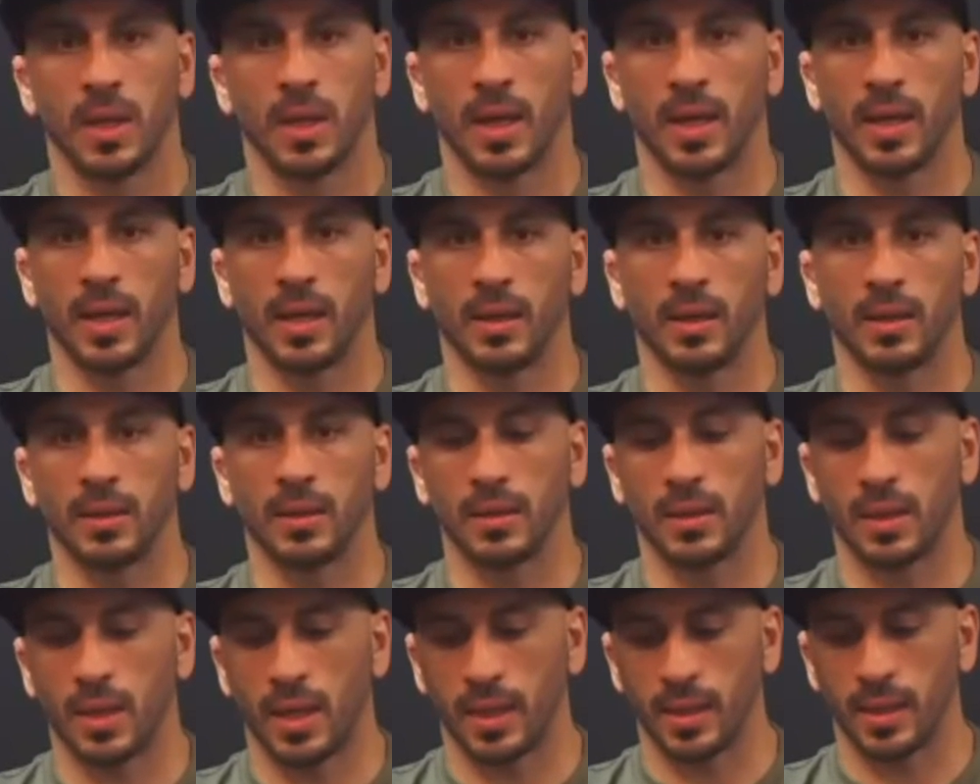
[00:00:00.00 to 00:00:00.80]
I
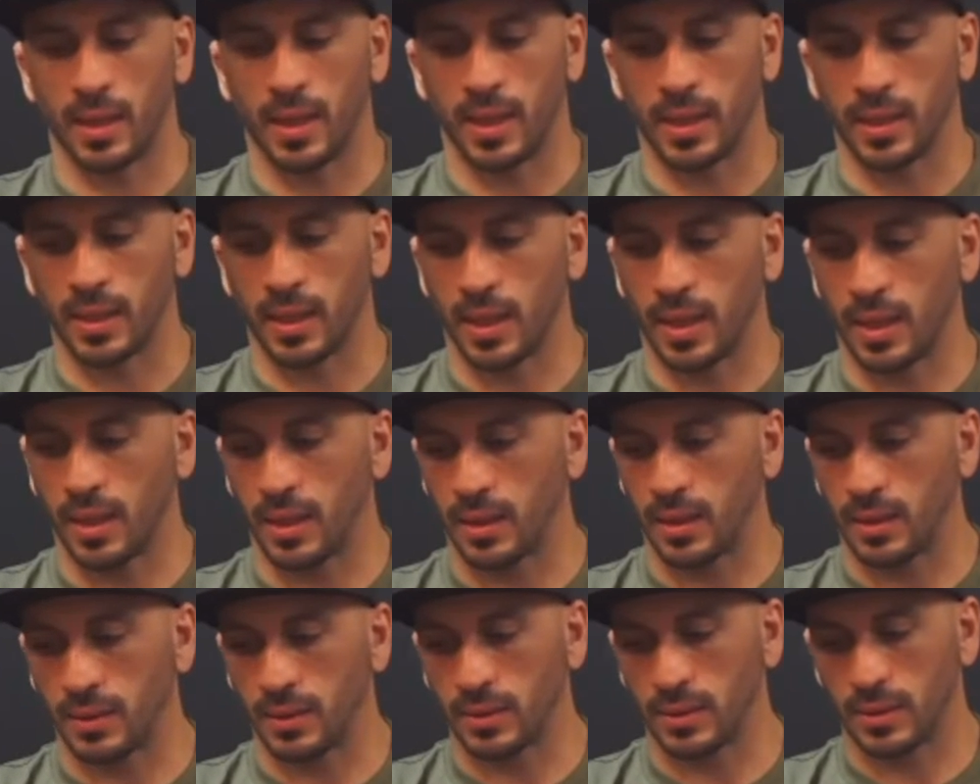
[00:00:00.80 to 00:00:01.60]

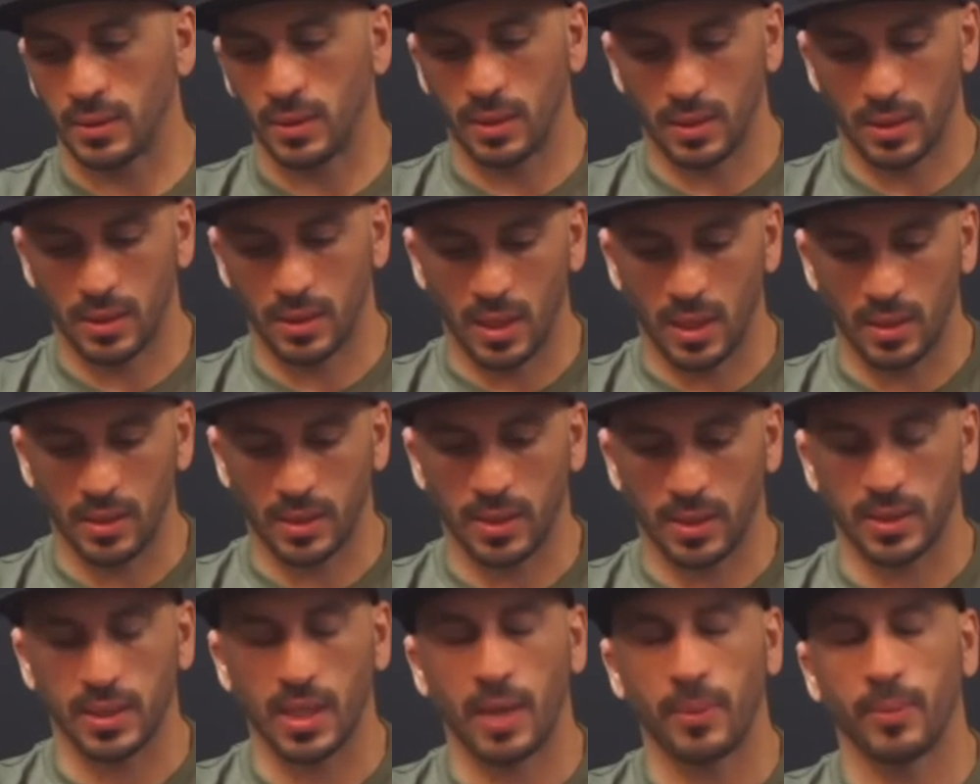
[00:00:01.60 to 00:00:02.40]
cut
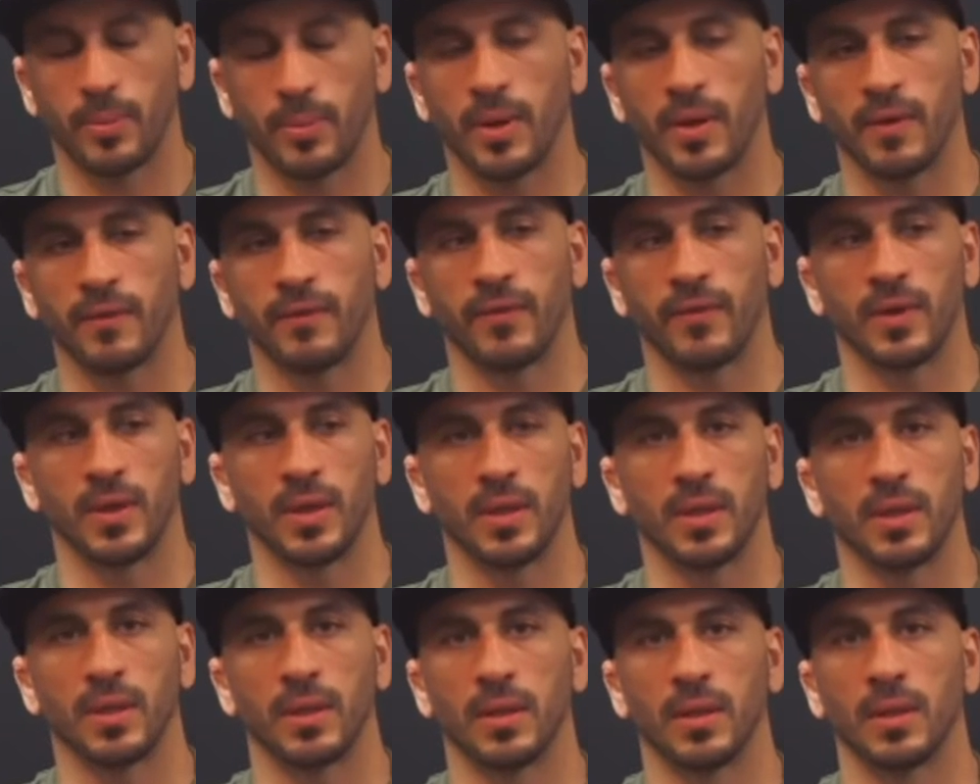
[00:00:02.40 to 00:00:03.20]
the top of my
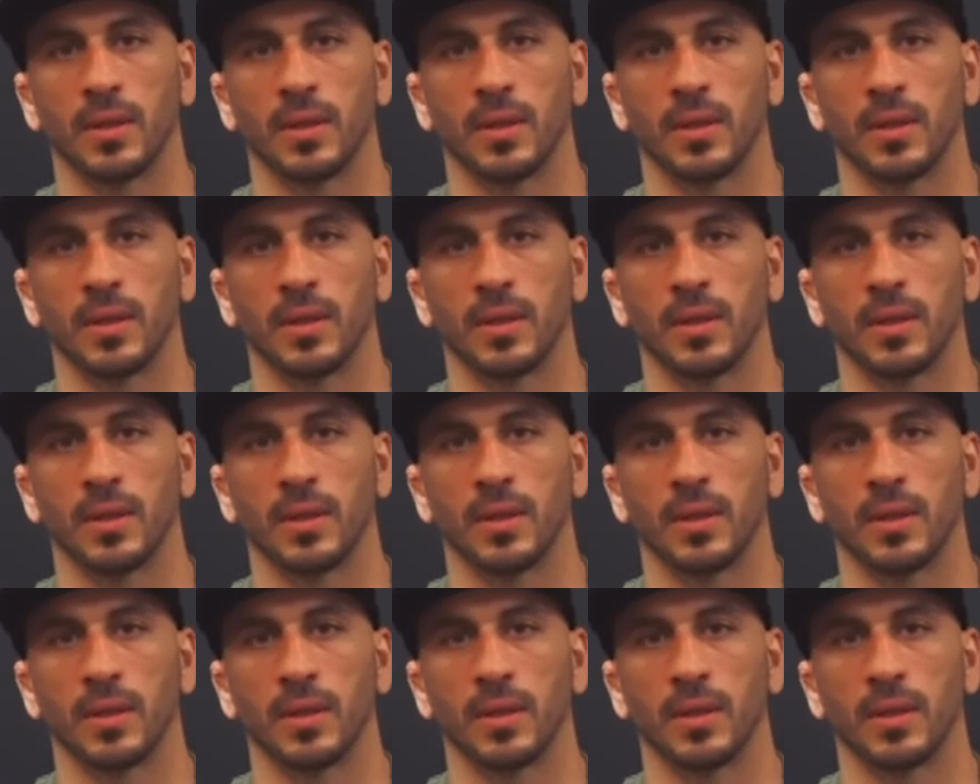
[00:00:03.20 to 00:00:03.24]
foot